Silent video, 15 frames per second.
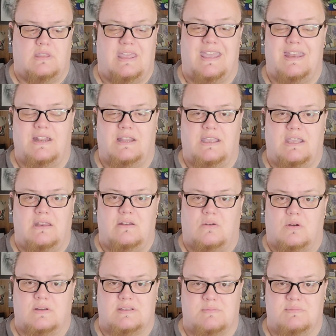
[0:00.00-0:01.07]
kindling
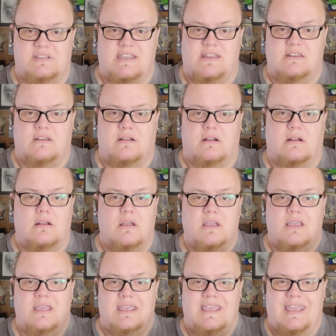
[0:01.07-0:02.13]
or some tinder,
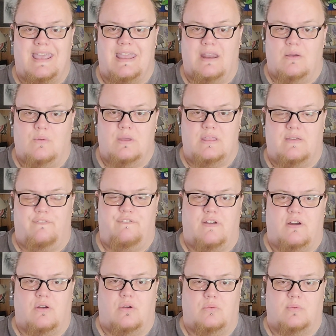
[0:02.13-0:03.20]
hit it with a
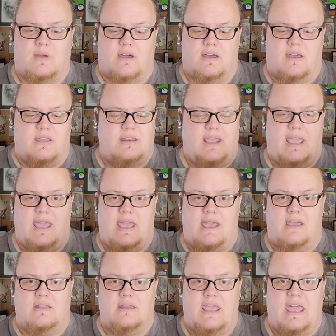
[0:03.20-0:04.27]
ferro rod,
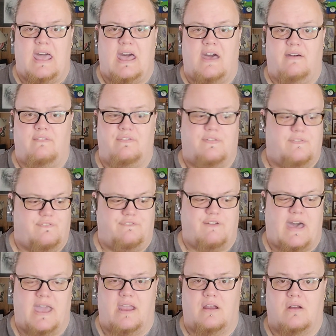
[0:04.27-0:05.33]
and have
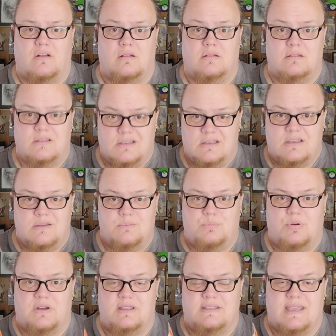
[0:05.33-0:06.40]
fire
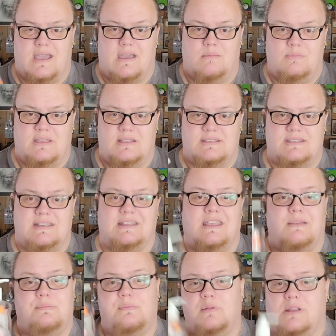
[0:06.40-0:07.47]
pretty damn
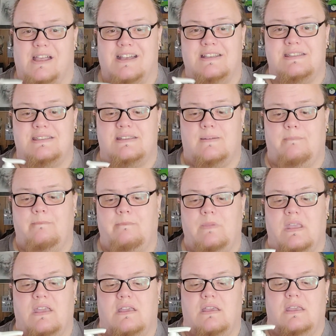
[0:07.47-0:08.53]
instantly. Plus,
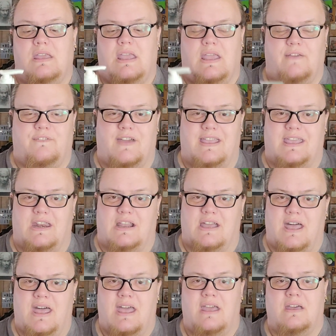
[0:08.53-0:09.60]
if I get a
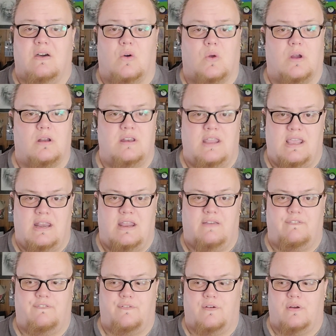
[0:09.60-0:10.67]
cut or need
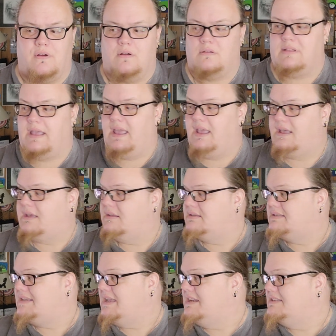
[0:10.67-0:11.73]
it for like
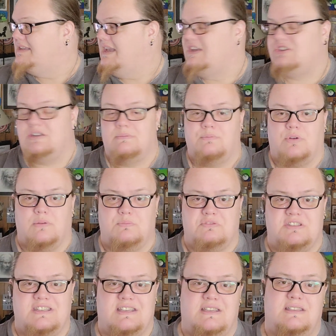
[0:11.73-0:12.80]
sanitation
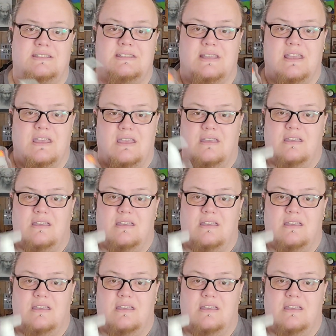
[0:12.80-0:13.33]
purposes,